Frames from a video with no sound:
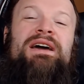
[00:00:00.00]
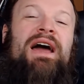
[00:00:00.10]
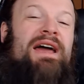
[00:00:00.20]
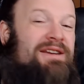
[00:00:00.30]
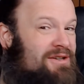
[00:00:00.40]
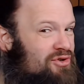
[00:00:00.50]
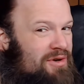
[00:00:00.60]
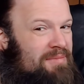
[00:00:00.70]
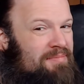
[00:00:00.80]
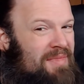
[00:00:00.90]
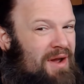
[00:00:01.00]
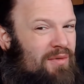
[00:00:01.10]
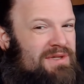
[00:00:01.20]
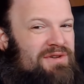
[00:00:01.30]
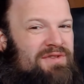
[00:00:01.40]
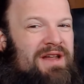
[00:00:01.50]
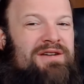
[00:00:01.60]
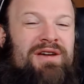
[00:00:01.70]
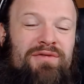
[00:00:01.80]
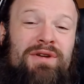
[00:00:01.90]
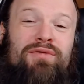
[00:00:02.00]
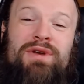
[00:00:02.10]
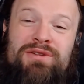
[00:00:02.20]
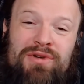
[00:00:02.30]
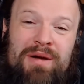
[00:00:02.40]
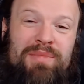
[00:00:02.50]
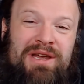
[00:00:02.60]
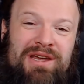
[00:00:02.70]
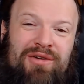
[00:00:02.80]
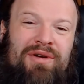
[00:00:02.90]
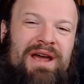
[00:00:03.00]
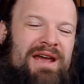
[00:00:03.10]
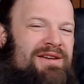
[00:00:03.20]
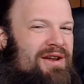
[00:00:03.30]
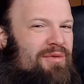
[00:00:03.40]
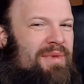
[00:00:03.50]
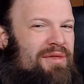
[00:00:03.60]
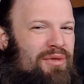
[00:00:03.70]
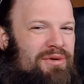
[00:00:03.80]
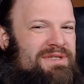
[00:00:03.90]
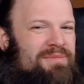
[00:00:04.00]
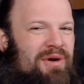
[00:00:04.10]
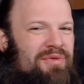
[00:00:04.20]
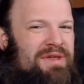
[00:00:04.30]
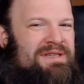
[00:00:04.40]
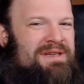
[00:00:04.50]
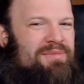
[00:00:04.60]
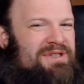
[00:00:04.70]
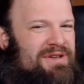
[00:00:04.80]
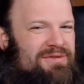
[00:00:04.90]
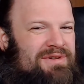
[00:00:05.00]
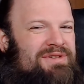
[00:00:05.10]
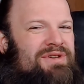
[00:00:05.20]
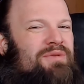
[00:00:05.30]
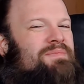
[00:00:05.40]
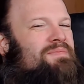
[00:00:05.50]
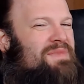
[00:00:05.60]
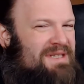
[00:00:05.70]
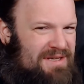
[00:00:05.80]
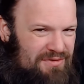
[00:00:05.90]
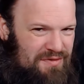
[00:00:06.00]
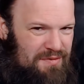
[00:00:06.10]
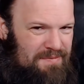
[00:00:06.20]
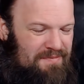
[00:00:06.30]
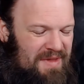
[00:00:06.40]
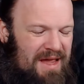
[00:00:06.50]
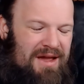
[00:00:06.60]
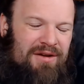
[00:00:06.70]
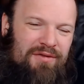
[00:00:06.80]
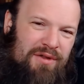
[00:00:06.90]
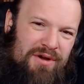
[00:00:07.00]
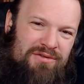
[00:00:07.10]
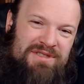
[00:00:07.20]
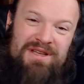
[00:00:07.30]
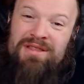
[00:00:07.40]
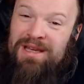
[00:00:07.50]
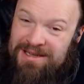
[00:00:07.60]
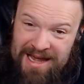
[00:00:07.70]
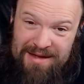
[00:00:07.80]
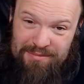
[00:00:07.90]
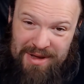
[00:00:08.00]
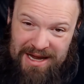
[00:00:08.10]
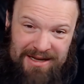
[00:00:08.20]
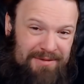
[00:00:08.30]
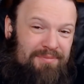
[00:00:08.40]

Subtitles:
and enjoy. Once you've done, feel free to come back here and hear my thoughts about this episode. So, see you soon. For those that came back,